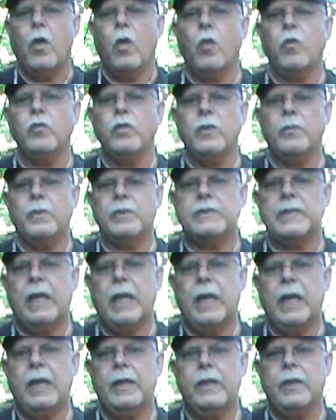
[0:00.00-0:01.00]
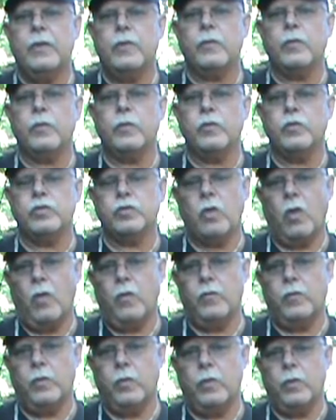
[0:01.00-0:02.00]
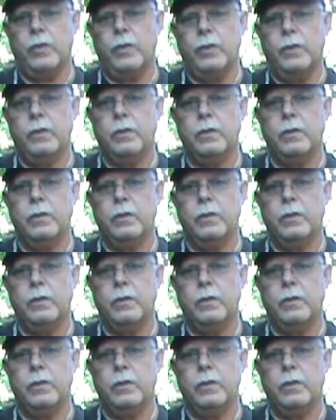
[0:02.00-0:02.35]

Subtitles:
only baton through softwood